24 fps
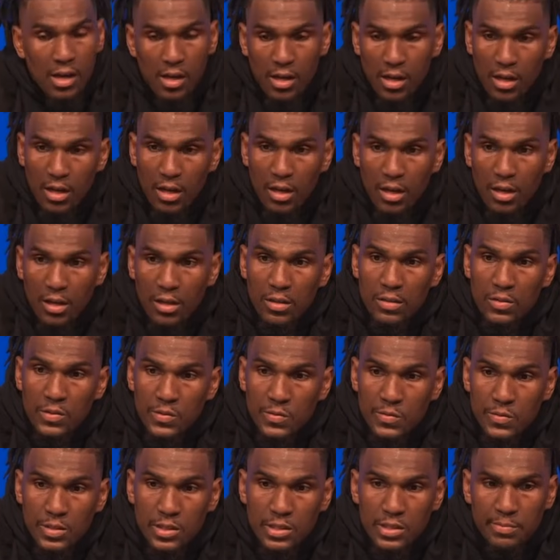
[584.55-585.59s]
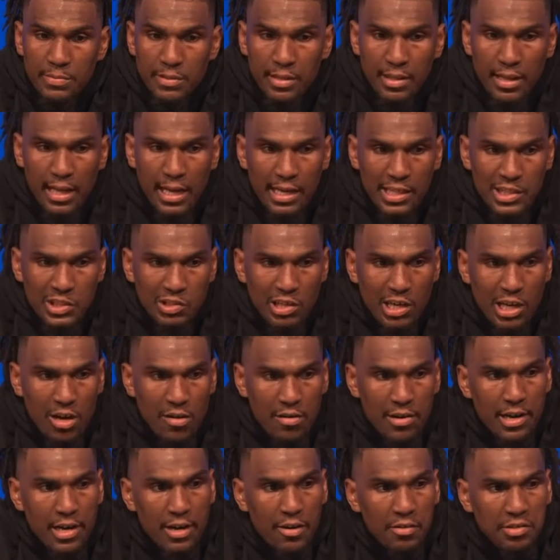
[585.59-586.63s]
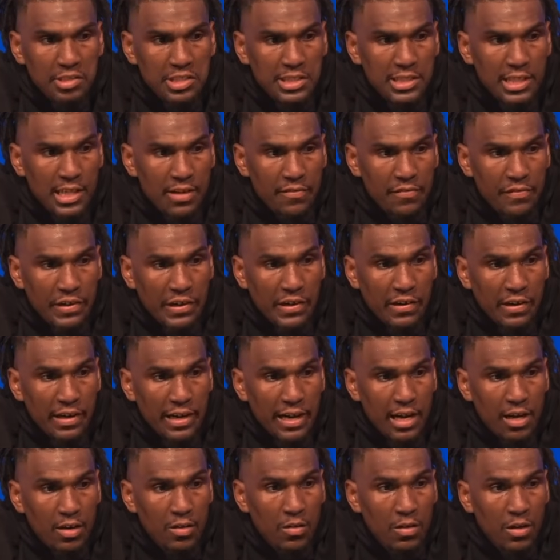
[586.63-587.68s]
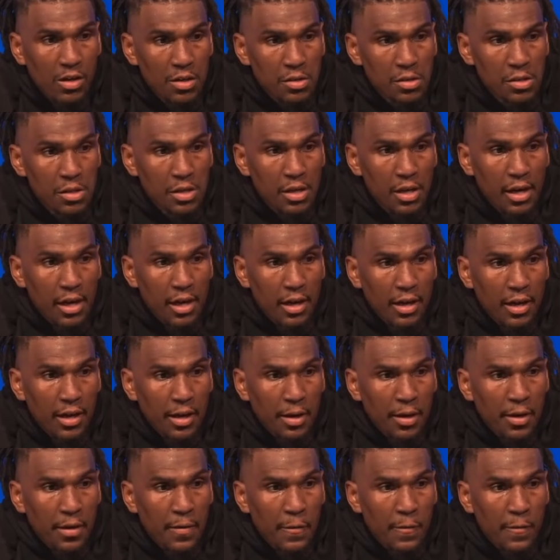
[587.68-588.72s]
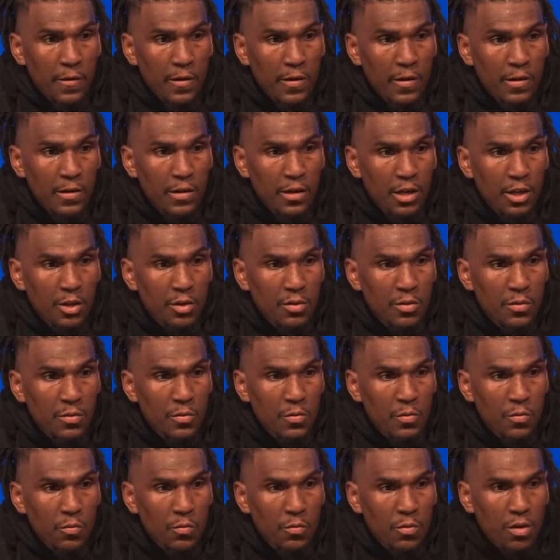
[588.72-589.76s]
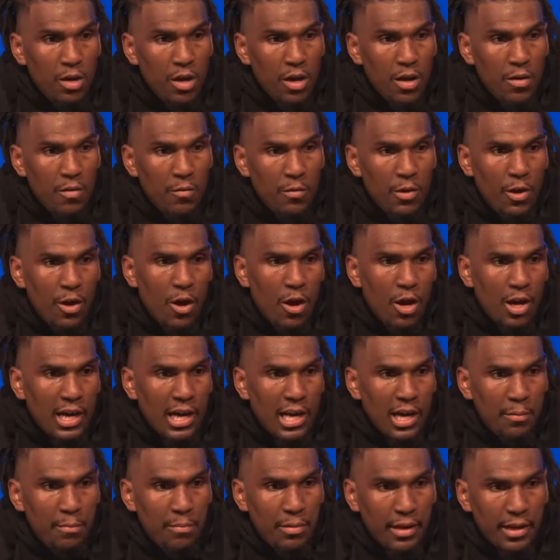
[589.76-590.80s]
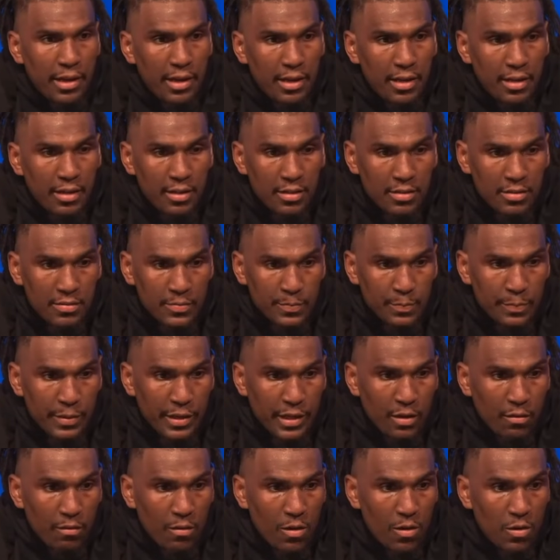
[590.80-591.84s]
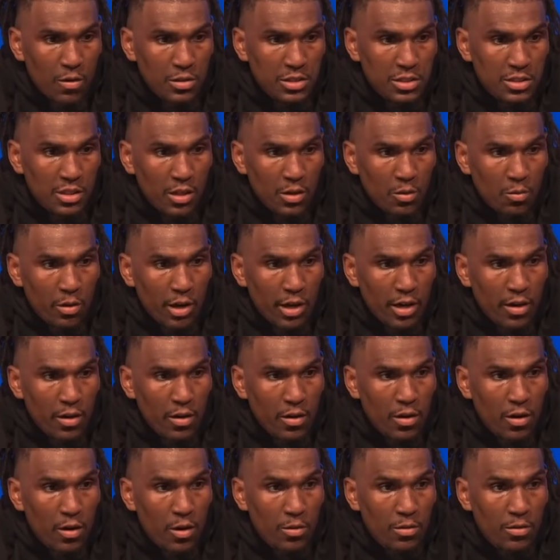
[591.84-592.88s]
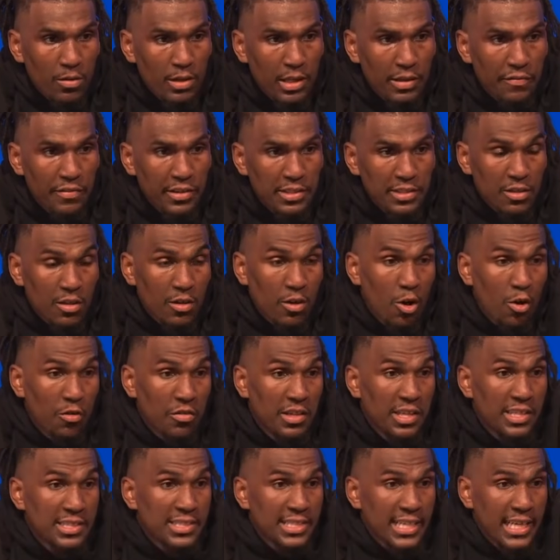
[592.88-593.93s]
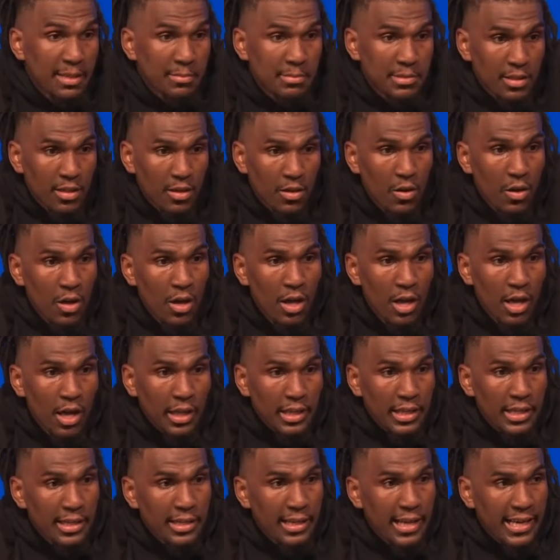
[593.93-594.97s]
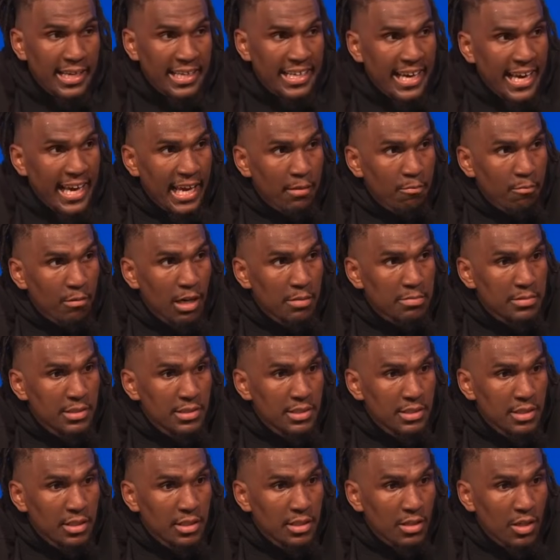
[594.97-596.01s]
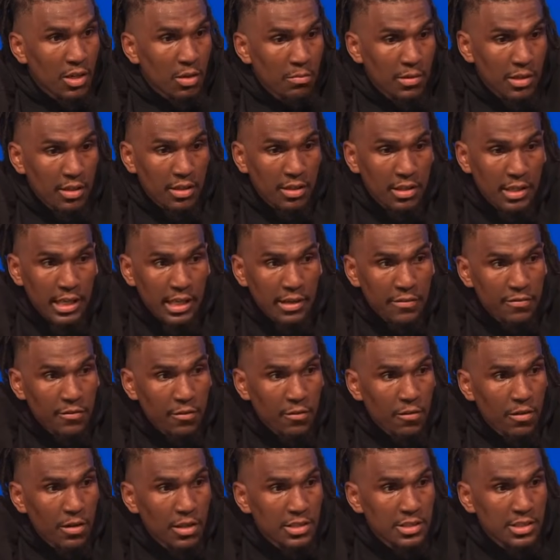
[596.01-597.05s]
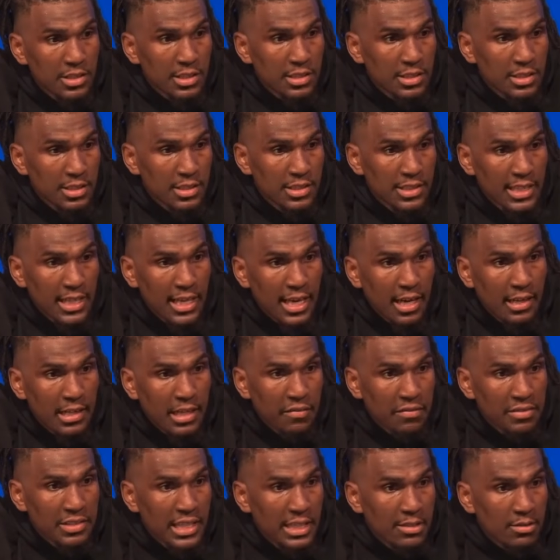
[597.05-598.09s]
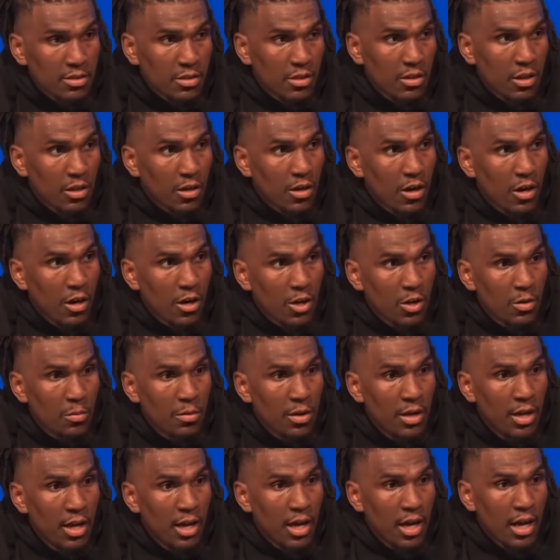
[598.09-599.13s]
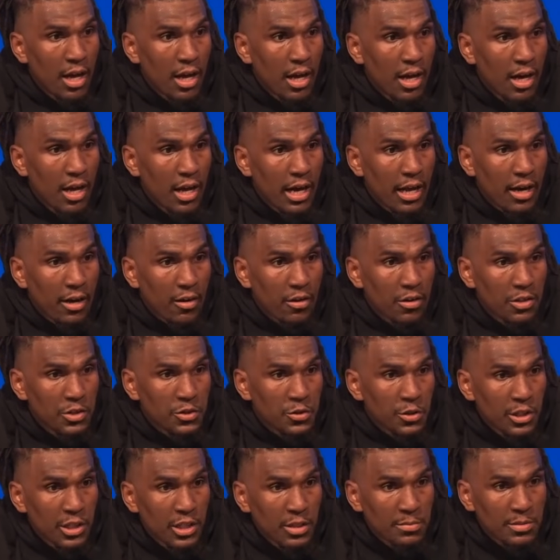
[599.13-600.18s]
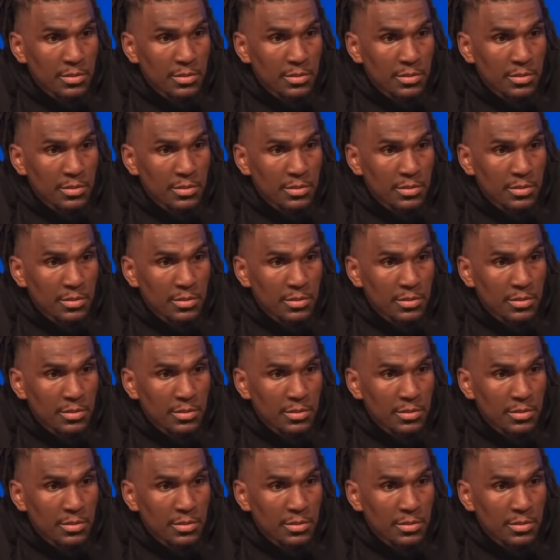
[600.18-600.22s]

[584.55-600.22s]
It's been a lot of trial and error, just trying to figure it out. You know, we all kind of play pick and roll a certain way on defense on this team. So getting that game reps is going to be key for us, just to see how different teams are going to guard them, how they're going to treat